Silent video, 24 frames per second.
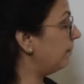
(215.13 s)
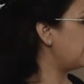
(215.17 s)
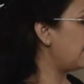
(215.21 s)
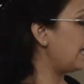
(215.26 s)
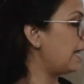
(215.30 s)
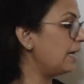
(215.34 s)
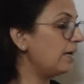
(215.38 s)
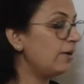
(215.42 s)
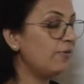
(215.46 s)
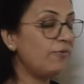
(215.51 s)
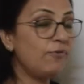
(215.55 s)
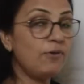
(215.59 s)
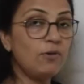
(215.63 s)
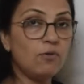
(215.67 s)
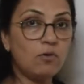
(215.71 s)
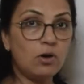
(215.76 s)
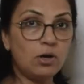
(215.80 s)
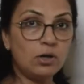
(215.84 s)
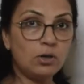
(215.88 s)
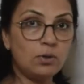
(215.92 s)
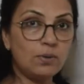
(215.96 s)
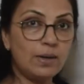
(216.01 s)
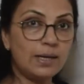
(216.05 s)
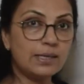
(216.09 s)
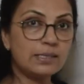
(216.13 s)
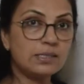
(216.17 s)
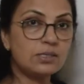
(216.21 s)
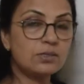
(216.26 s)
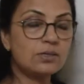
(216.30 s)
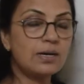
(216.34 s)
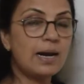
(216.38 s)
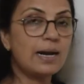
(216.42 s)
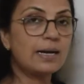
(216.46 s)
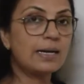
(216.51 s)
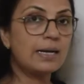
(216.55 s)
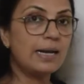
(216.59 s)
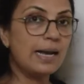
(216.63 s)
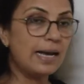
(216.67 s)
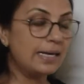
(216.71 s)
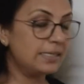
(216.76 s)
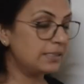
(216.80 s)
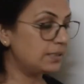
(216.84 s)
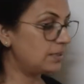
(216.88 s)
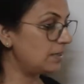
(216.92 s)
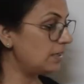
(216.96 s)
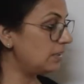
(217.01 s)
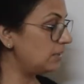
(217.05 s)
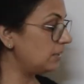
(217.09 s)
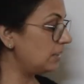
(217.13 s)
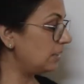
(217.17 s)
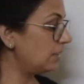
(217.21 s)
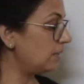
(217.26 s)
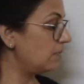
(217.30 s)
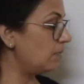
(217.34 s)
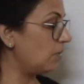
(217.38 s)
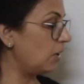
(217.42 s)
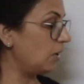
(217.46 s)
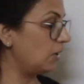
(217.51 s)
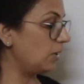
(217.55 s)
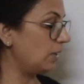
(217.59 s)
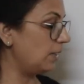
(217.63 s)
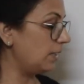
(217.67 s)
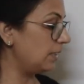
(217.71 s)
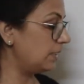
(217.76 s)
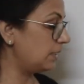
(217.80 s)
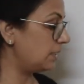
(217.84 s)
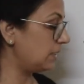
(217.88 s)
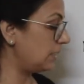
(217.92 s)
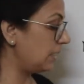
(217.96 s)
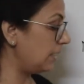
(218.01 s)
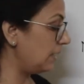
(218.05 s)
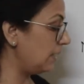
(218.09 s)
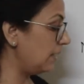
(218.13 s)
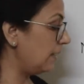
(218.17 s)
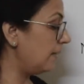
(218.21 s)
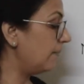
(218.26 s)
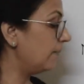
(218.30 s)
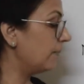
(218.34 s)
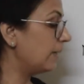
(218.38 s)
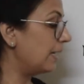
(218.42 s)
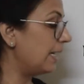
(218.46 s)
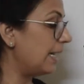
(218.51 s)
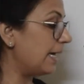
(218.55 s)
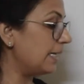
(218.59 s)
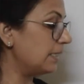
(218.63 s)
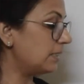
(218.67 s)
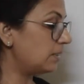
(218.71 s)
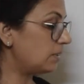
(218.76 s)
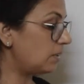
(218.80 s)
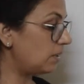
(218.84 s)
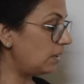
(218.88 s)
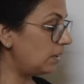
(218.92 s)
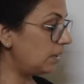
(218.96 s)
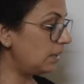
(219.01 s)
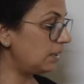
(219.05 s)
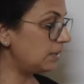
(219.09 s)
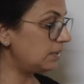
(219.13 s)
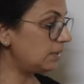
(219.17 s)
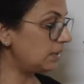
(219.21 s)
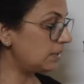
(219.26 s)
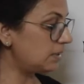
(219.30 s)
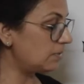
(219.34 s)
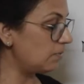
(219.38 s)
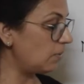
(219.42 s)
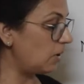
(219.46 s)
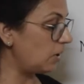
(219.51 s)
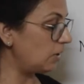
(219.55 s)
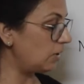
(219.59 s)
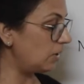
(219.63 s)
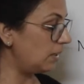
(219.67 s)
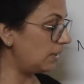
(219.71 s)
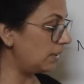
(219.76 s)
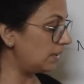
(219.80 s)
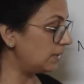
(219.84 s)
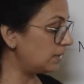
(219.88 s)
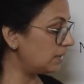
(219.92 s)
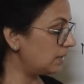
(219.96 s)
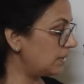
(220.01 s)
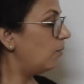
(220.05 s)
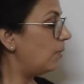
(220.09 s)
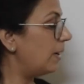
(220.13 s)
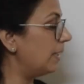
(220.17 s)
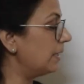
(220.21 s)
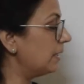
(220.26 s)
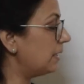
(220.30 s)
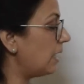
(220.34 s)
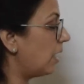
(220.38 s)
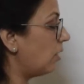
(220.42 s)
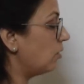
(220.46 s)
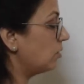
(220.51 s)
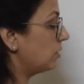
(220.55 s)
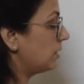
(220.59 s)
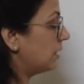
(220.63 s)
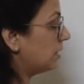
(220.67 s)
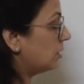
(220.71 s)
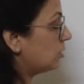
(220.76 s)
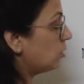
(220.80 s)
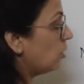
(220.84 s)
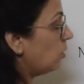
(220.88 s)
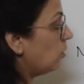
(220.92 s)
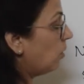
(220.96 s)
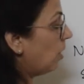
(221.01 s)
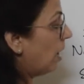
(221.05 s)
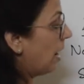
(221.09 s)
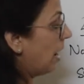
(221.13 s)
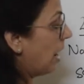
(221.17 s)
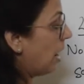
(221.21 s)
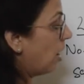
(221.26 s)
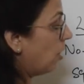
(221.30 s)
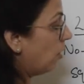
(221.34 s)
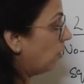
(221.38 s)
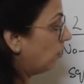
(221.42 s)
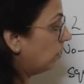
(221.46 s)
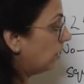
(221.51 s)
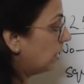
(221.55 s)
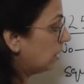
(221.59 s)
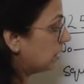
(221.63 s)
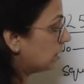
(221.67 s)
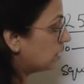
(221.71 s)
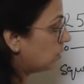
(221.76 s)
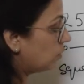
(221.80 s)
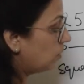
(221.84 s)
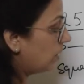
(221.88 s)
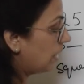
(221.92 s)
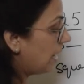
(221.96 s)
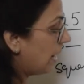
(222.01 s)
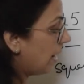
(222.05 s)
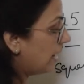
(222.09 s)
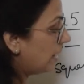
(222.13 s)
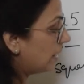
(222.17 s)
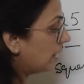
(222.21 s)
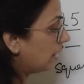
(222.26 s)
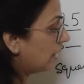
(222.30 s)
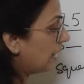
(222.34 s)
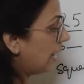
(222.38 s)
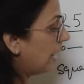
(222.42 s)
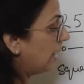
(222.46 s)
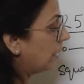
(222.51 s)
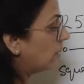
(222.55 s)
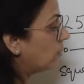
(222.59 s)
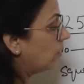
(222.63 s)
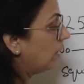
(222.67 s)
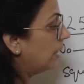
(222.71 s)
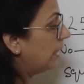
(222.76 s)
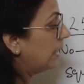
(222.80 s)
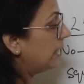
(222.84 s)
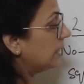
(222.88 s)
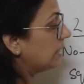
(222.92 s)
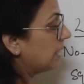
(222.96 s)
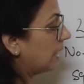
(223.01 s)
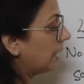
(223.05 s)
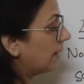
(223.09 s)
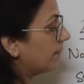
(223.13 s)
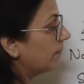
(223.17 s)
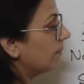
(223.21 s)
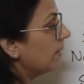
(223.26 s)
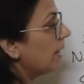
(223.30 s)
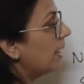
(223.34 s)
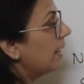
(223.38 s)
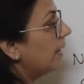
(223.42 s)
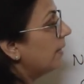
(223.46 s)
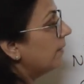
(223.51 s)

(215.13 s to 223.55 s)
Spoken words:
And if we want to extract last digit, modulus 10, last 3 digits, modulus 1000. So, how this we are calculating?